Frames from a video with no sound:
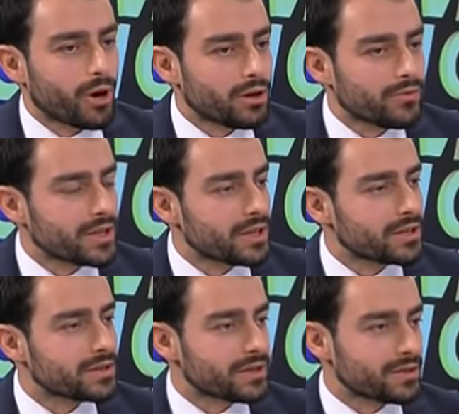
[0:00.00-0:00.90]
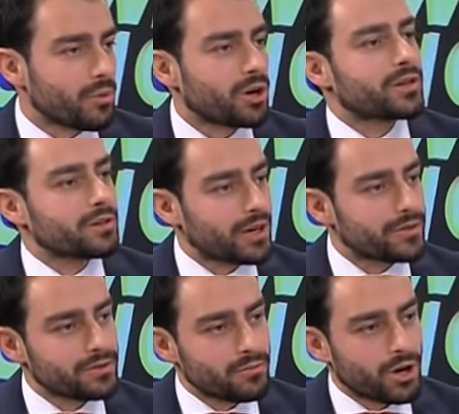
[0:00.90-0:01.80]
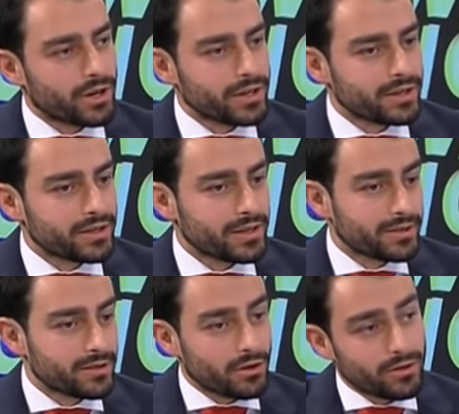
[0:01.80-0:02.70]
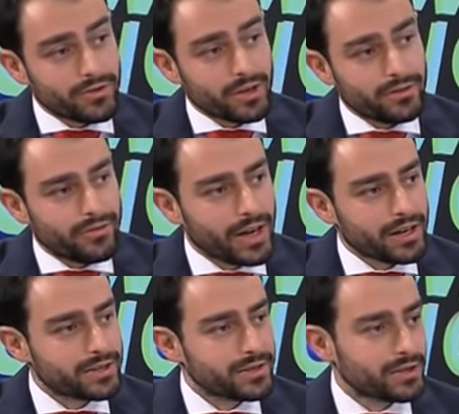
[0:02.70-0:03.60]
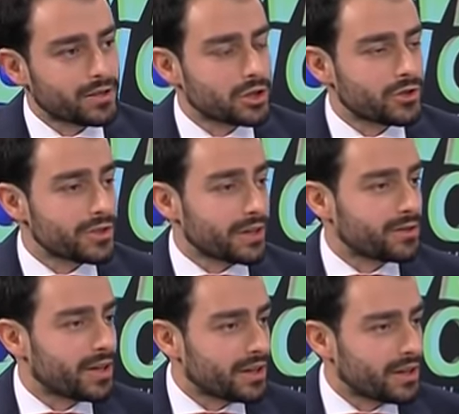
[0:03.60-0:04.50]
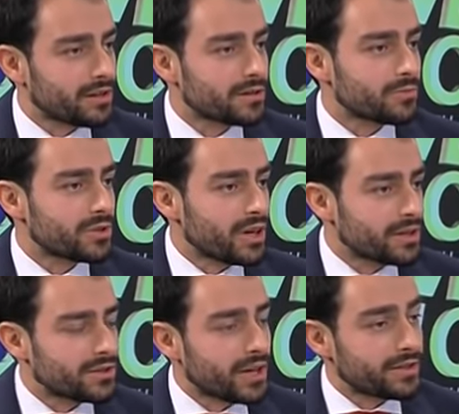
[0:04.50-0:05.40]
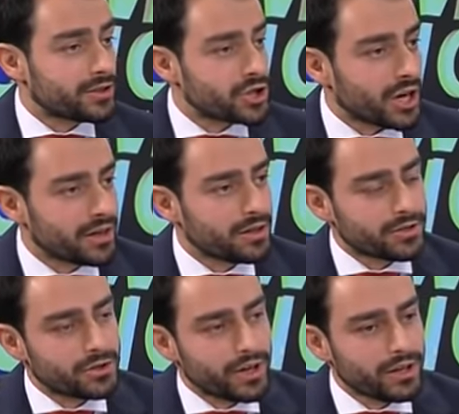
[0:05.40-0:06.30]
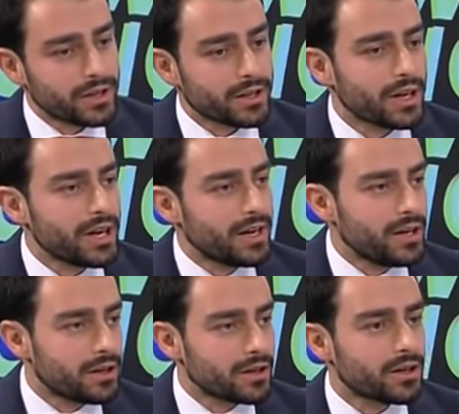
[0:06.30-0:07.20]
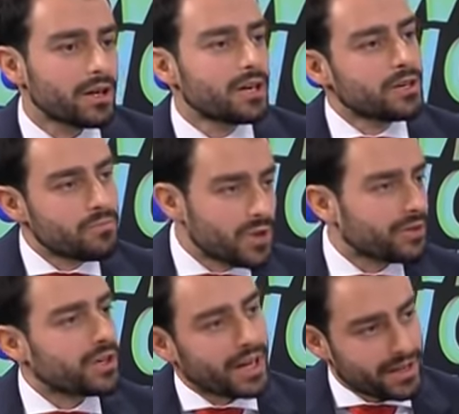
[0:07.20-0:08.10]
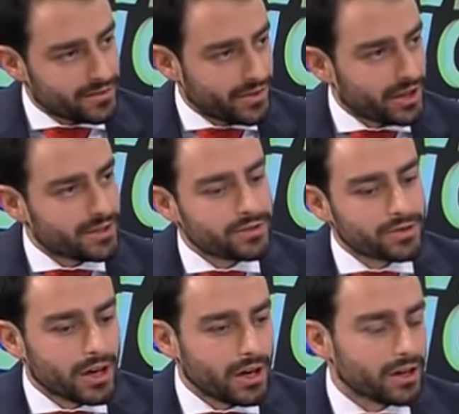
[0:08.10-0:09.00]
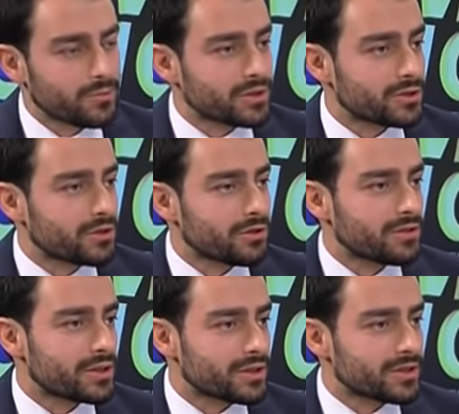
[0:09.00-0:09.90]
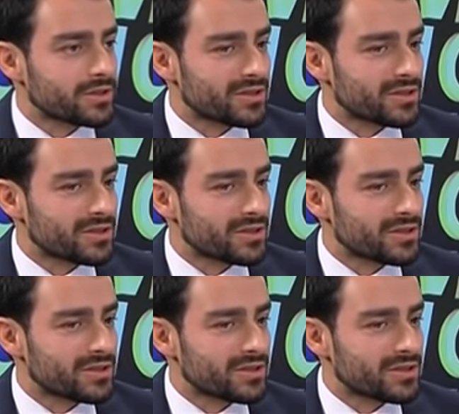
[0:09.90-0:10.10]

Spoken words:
part of it is the market, right? So the market, it's growing very fast in countries like the United Kingdom, the United States, China, Australia. Here, not as fast, and so there's